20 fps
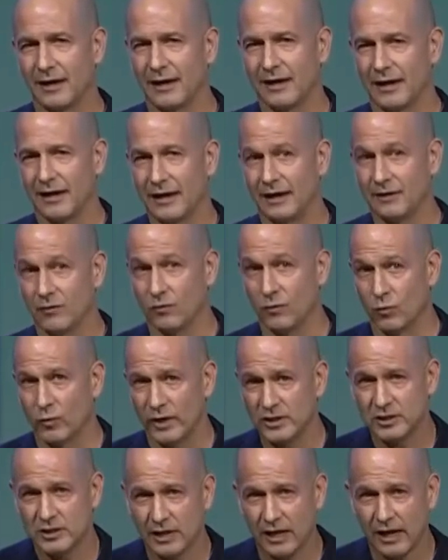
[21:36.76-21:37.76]
In
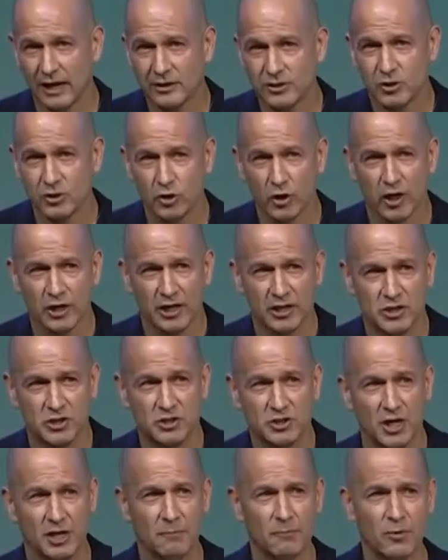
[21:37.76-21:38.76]
which case, you're going to
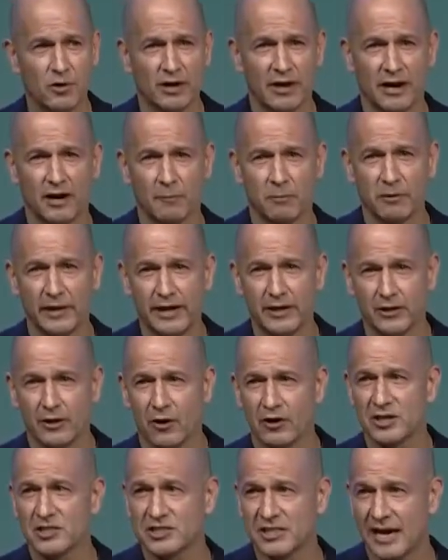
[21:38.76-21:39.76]
jump on an airplane, go
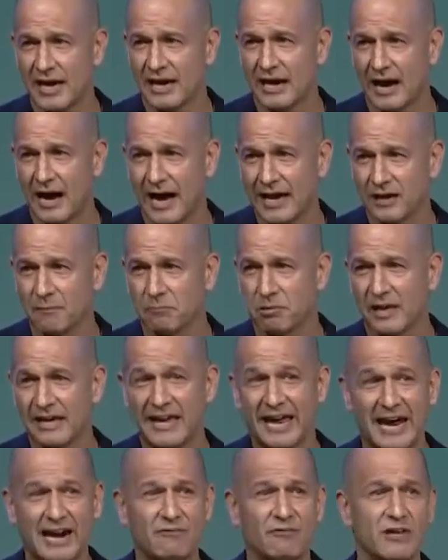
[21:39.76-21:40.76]
to Shanghai, and play
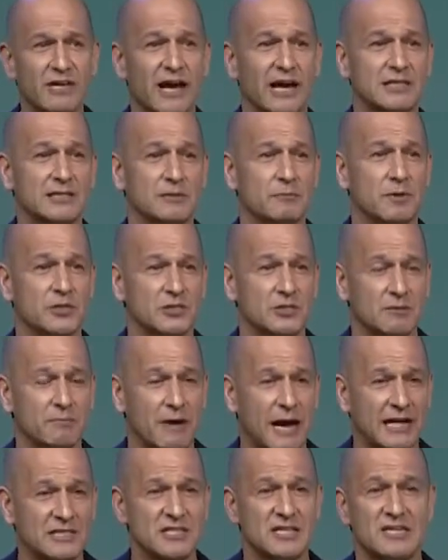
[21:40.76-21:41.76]
every exhibition
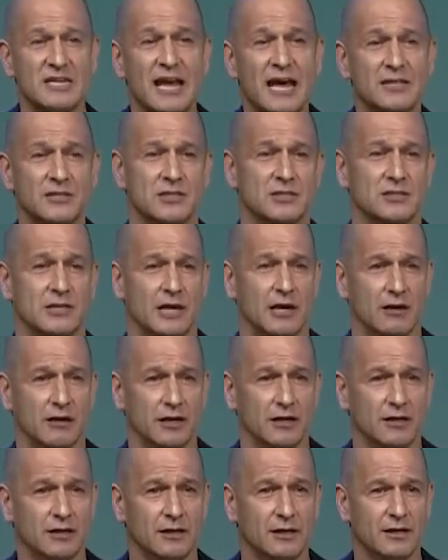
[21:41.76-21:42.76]
match
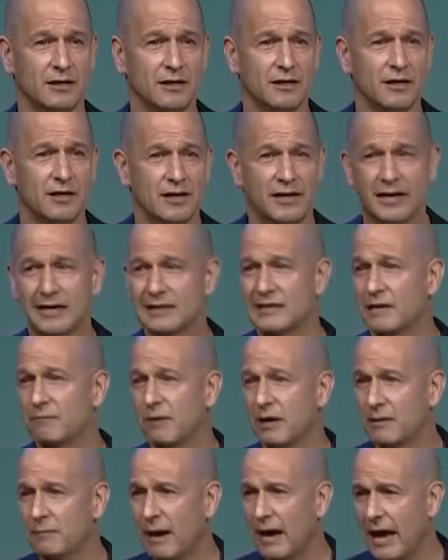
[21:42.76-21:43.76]
necessary to get that
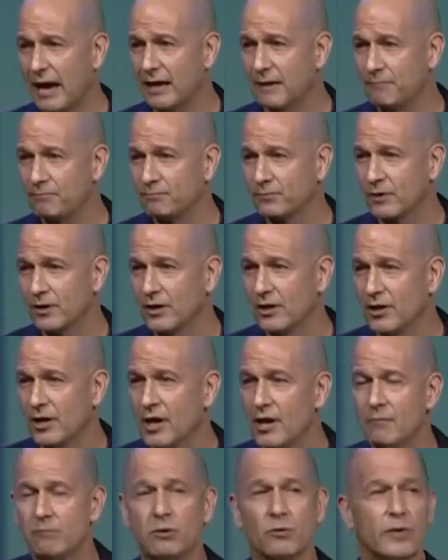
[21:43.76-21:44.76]
money back.
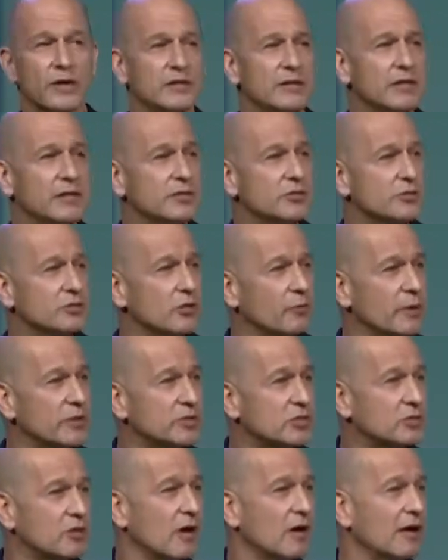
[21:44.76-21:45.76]
But we didn't. So we
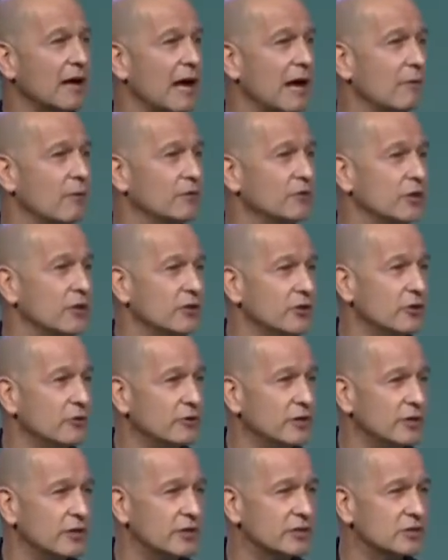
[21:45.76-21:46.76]
struck out with the
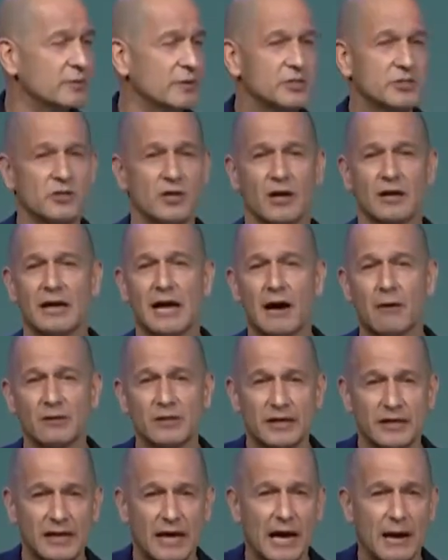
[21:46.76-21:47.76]
unionists, we struck out with
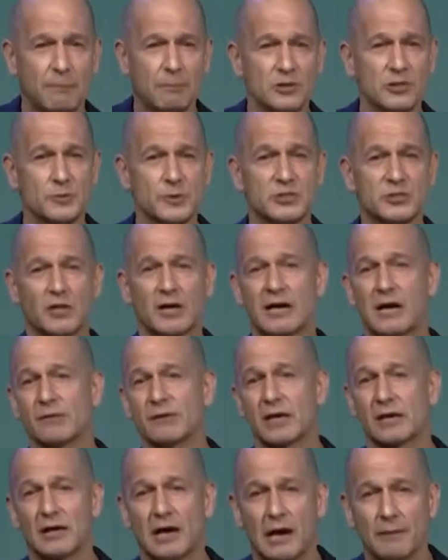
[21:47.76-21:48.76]
the capitalists, we struck out with
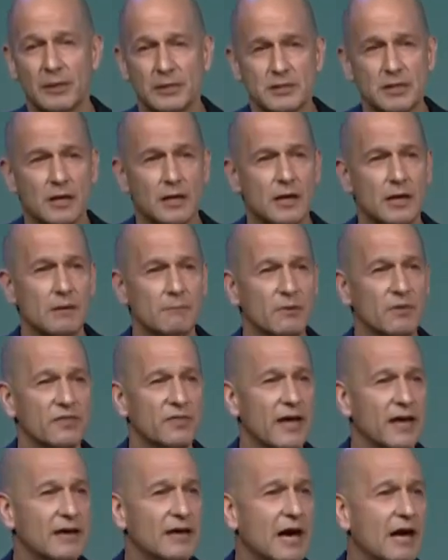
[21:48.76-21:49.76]
the communists. But
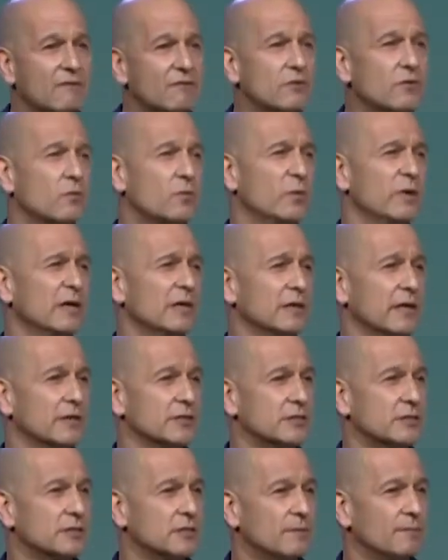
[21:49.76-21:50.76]
thank God for the
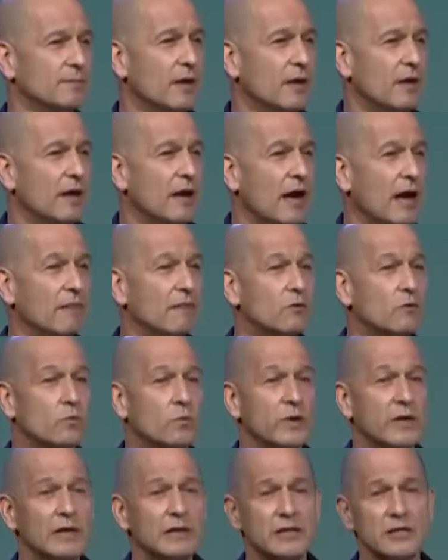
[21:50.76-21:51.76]
realists. And the
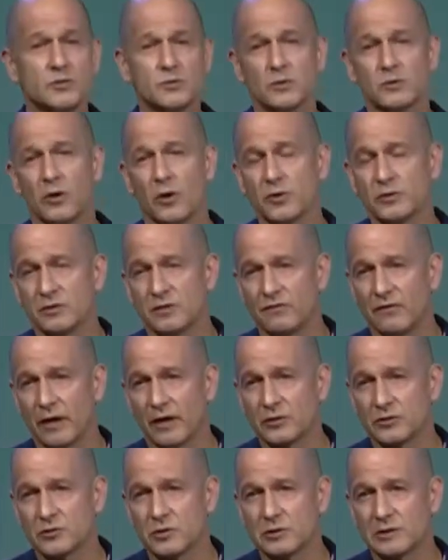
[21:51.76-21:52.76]
realists were those
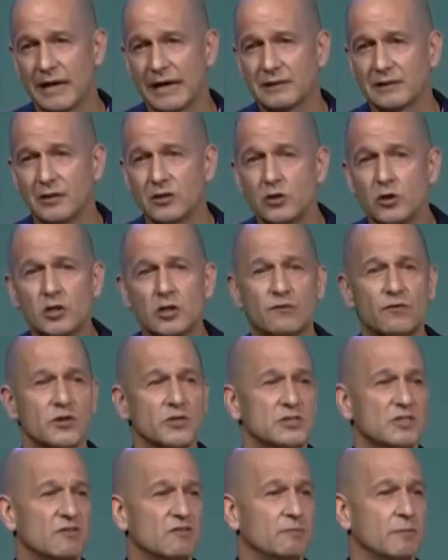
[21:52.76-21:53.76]
investors like the
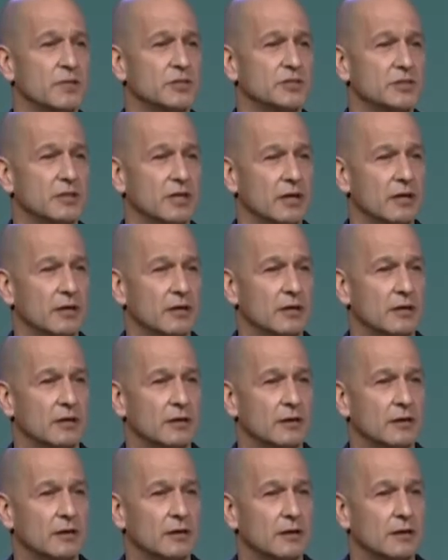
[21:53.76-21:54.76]
University of Michigan,
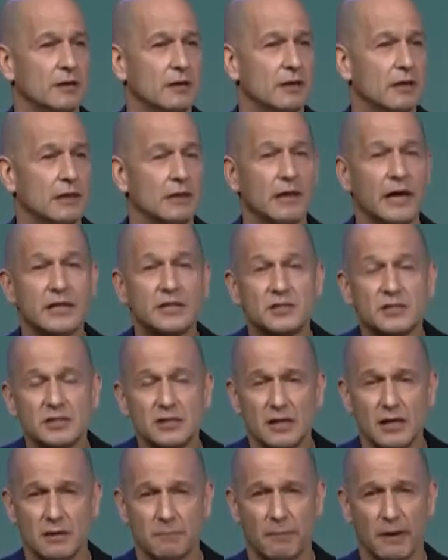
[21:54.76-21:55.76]
like
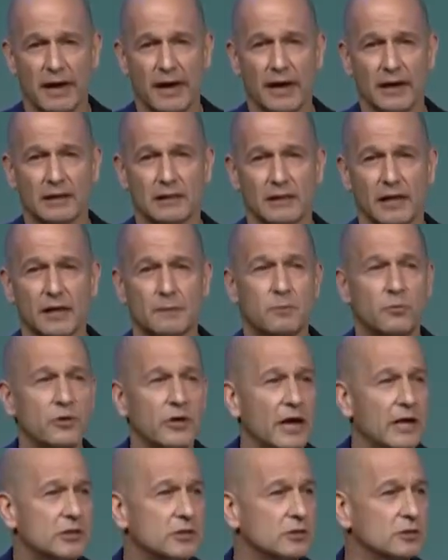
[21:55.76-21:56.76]
Citibank, like
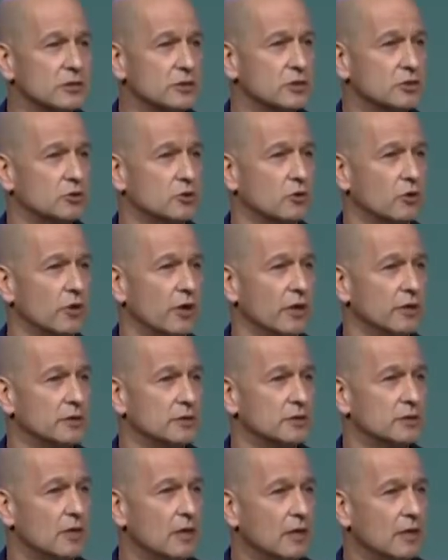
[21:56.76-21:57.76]
Prudential
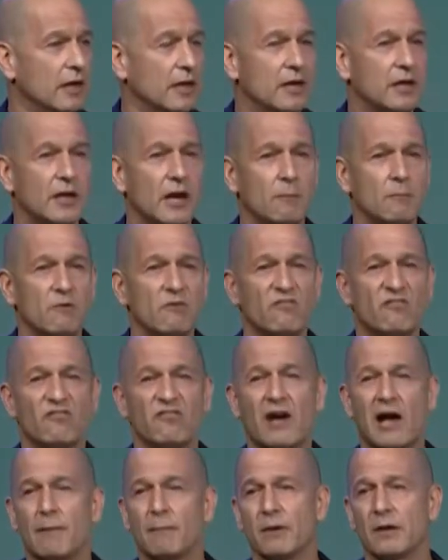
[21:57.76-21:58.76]
Insurance, like a number of
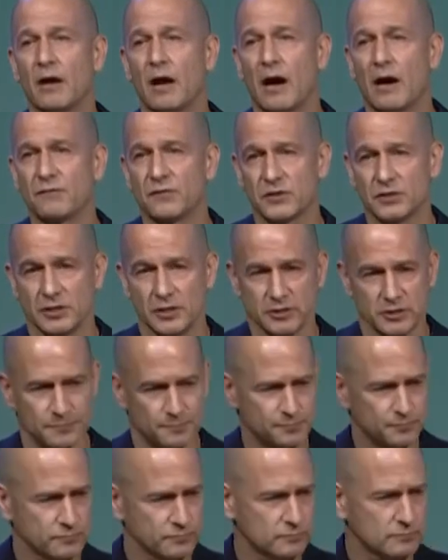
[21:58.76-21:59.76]
family offices,
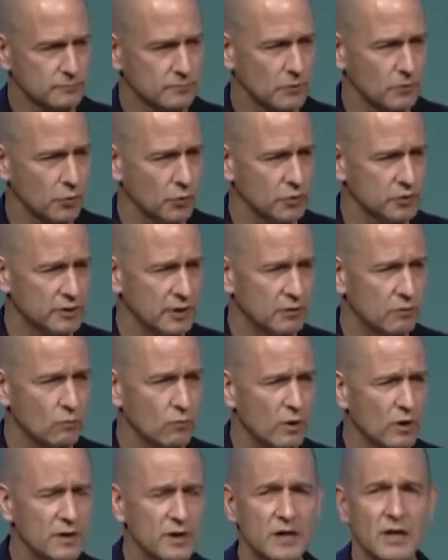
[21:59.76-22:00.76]
who said,
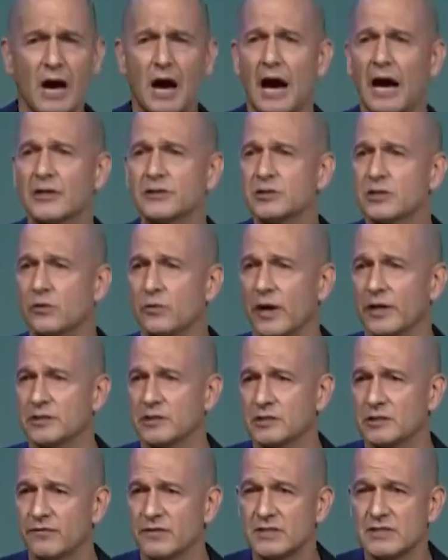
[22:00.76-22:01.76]
what are the
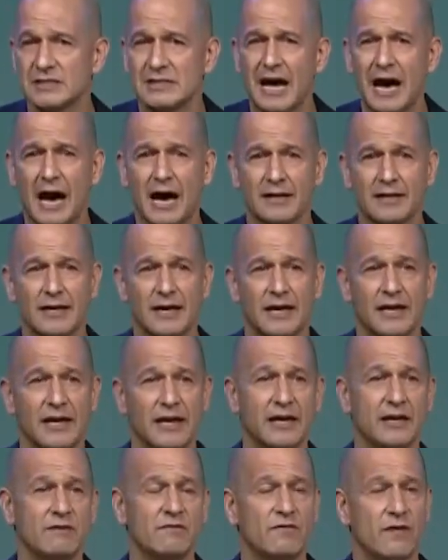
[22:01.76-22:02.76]
consequences of us not
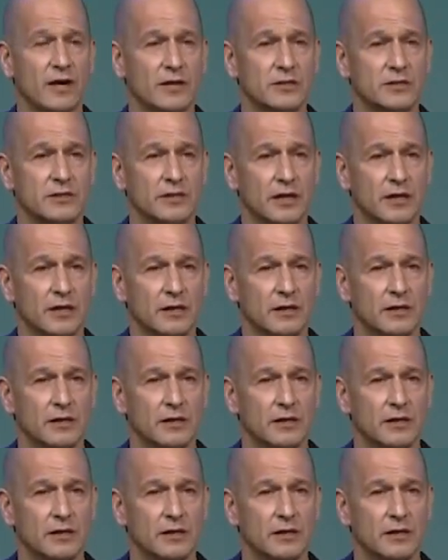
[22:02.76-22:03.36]
investing